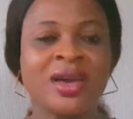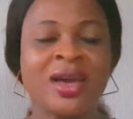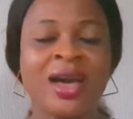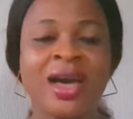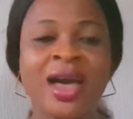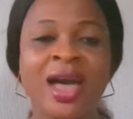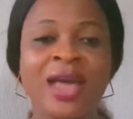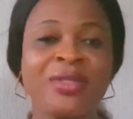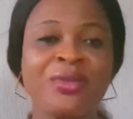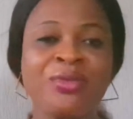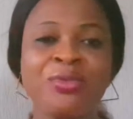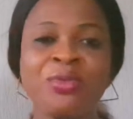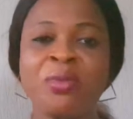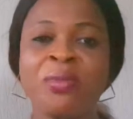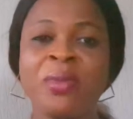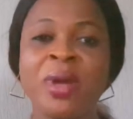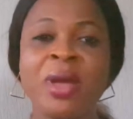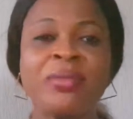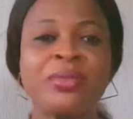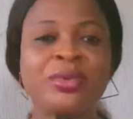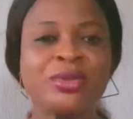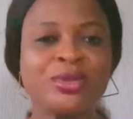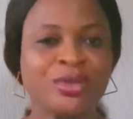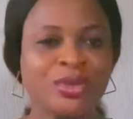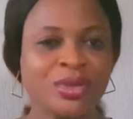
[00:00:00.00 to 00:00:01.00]
I didn't
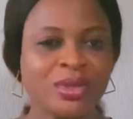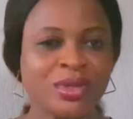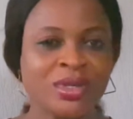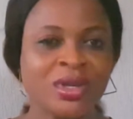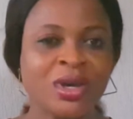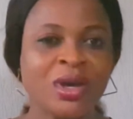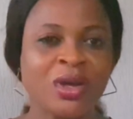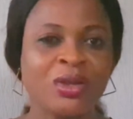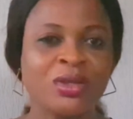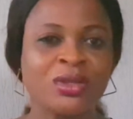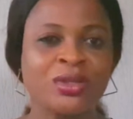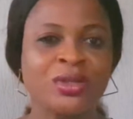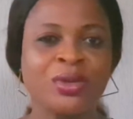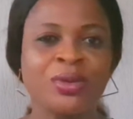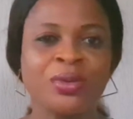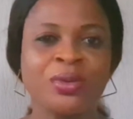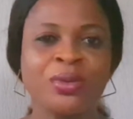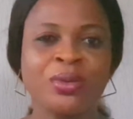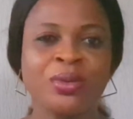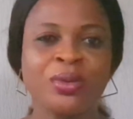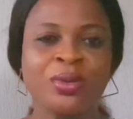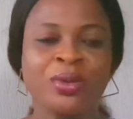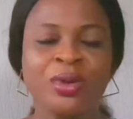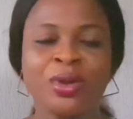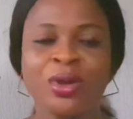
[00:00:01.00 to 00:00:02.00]
remember to tell you.
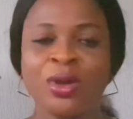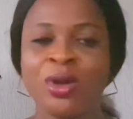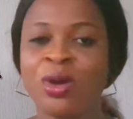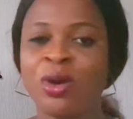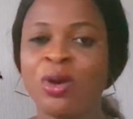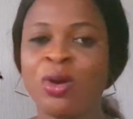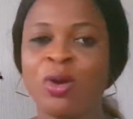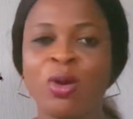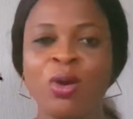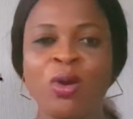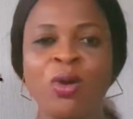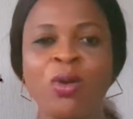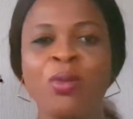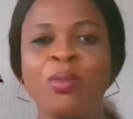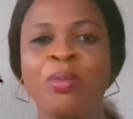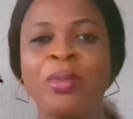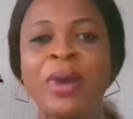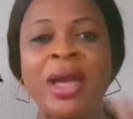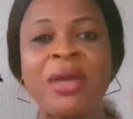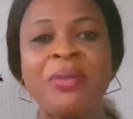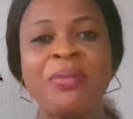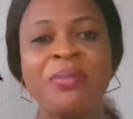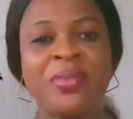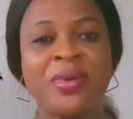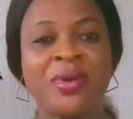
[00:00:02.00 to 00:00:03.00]
Oh,
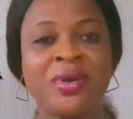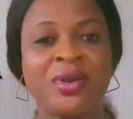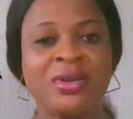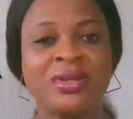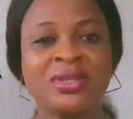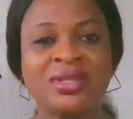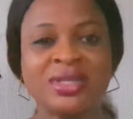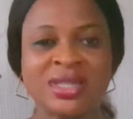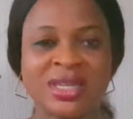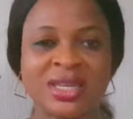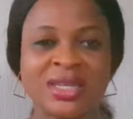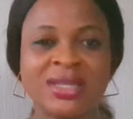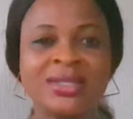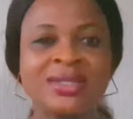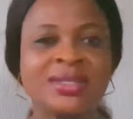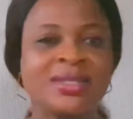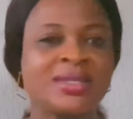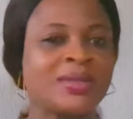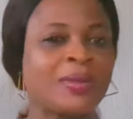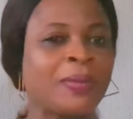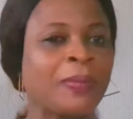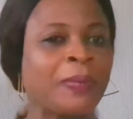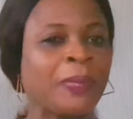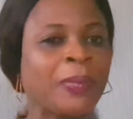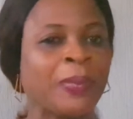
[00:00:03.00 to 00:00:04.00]
my bird says,
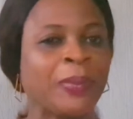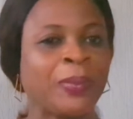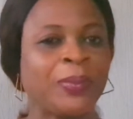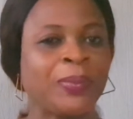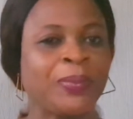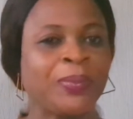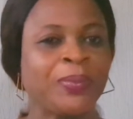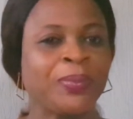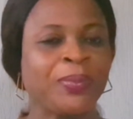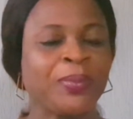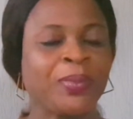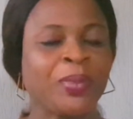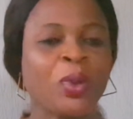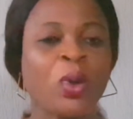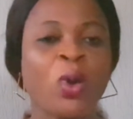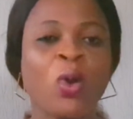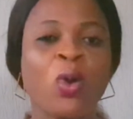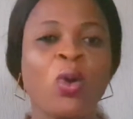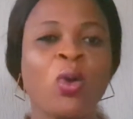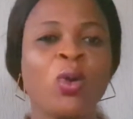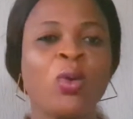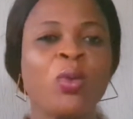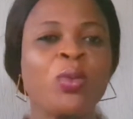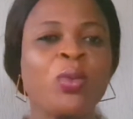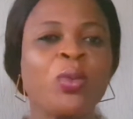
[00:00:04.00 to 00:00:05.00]

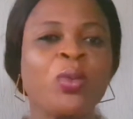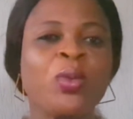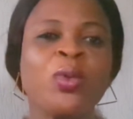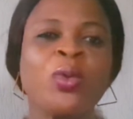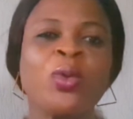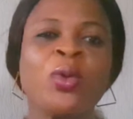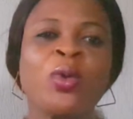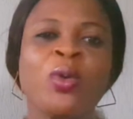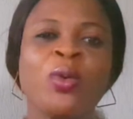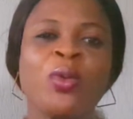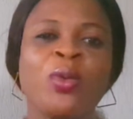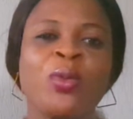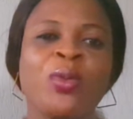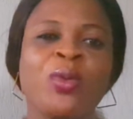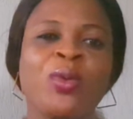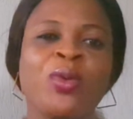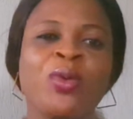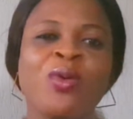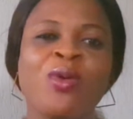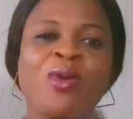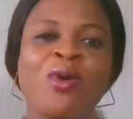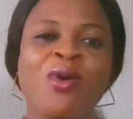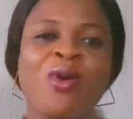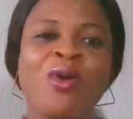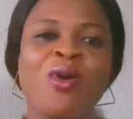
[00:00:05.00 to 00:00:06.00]
or
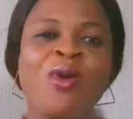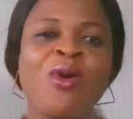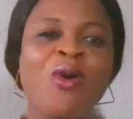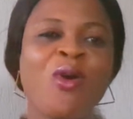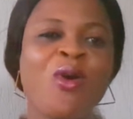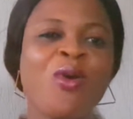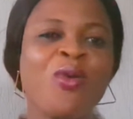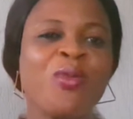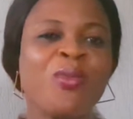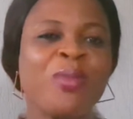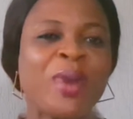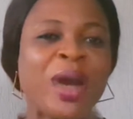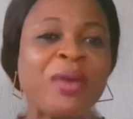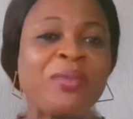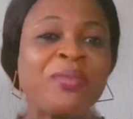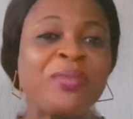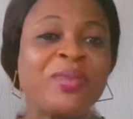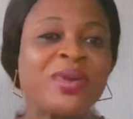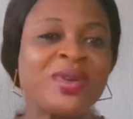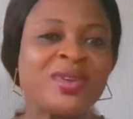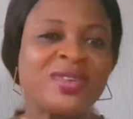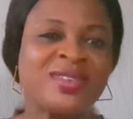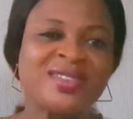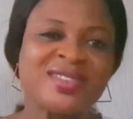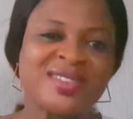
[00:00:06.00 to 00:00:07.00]
oh, my
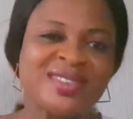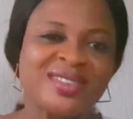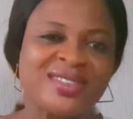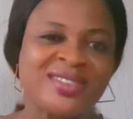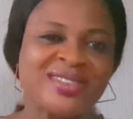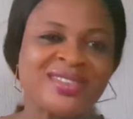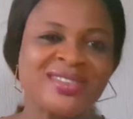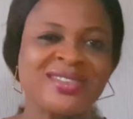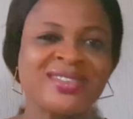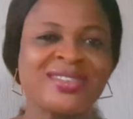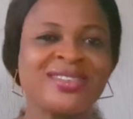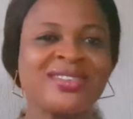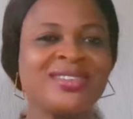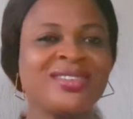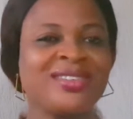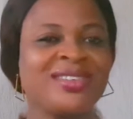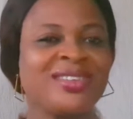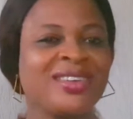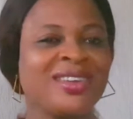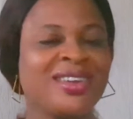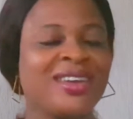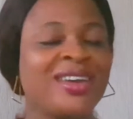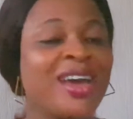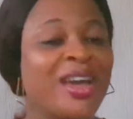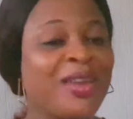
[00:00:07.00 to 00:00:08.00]
bird sister,
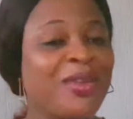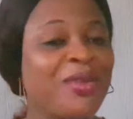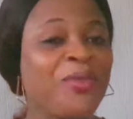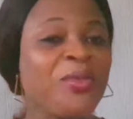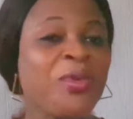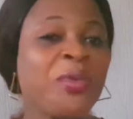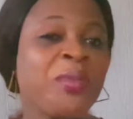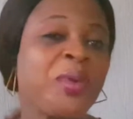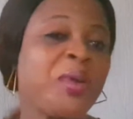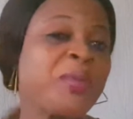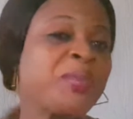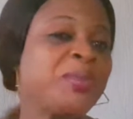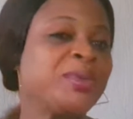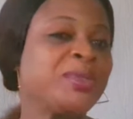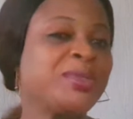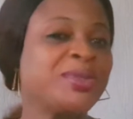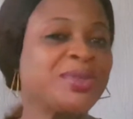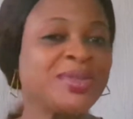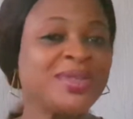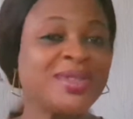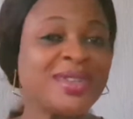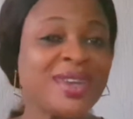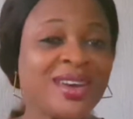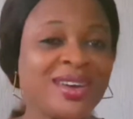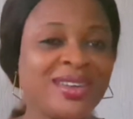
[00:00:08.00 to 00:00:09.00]
I didn't remember to
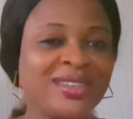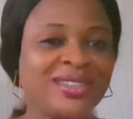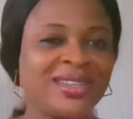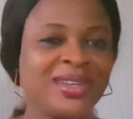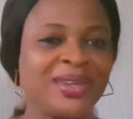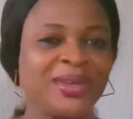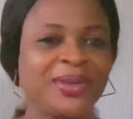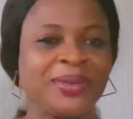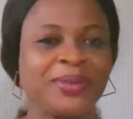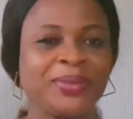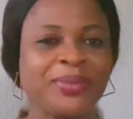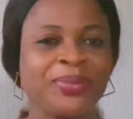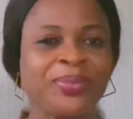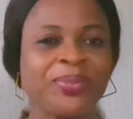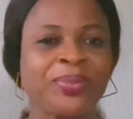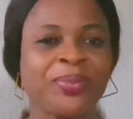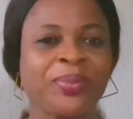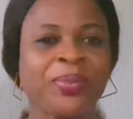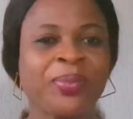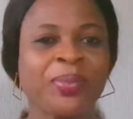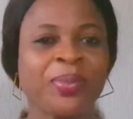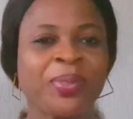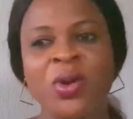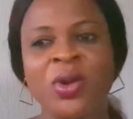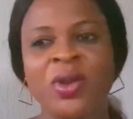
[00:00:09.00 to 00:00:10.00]
tell you.
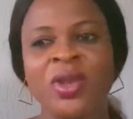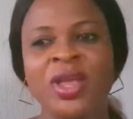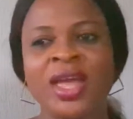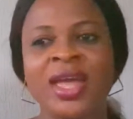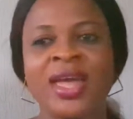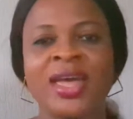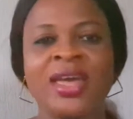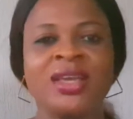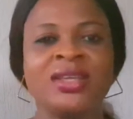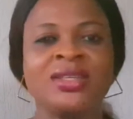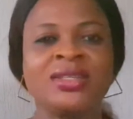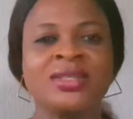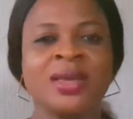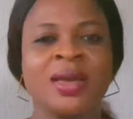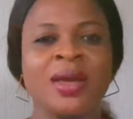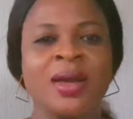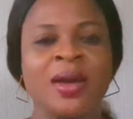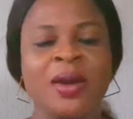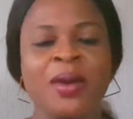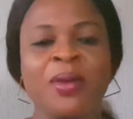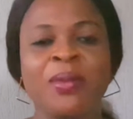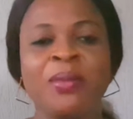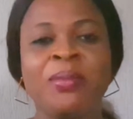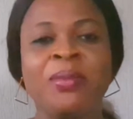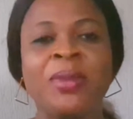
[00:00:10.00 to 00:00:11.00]
One is
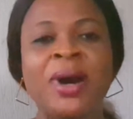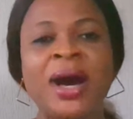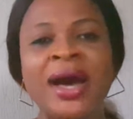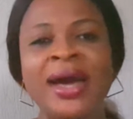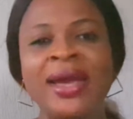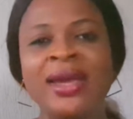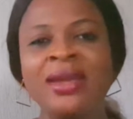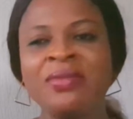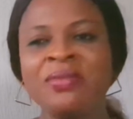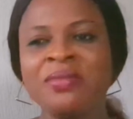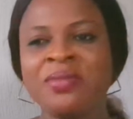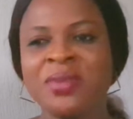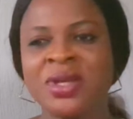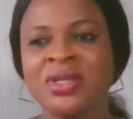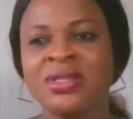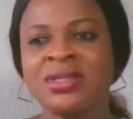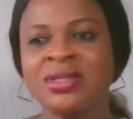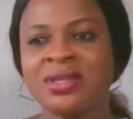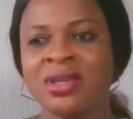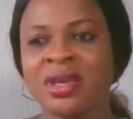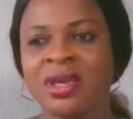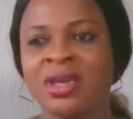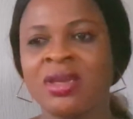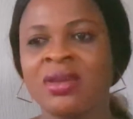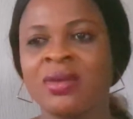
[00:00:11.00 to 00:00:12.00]
my
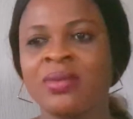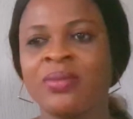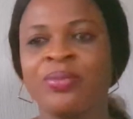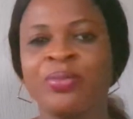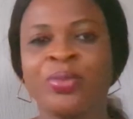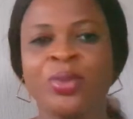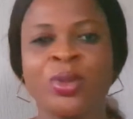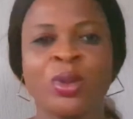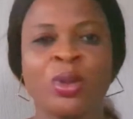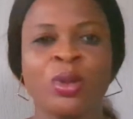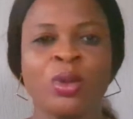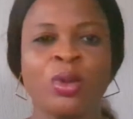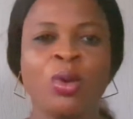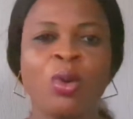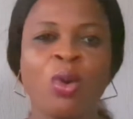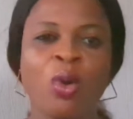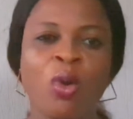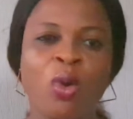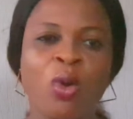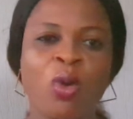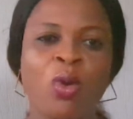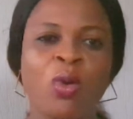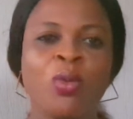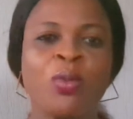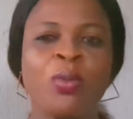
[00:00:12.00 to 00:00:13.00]
mistake
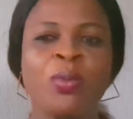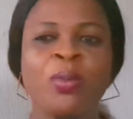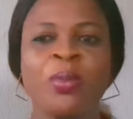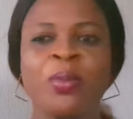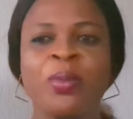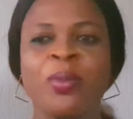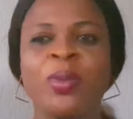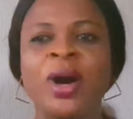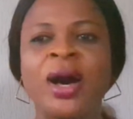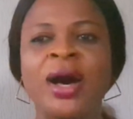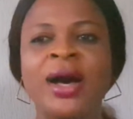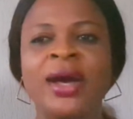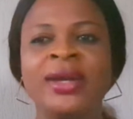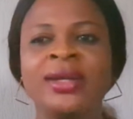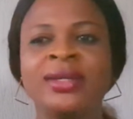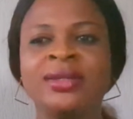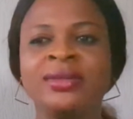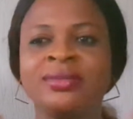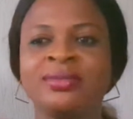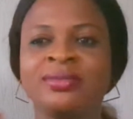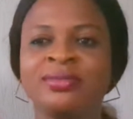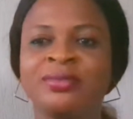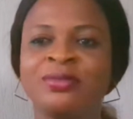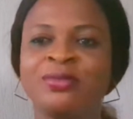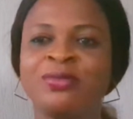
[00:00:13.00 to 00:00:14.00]
or my
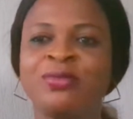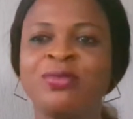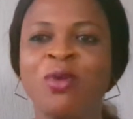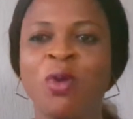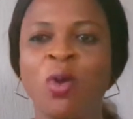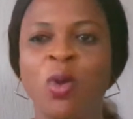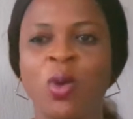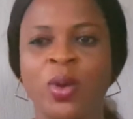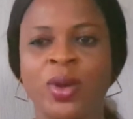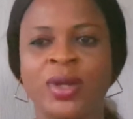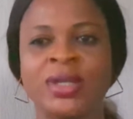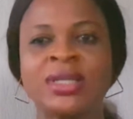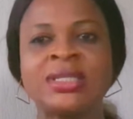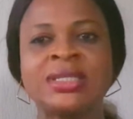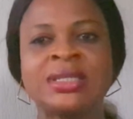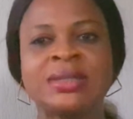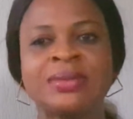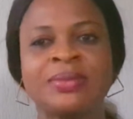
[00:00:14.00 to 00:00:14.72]
fault.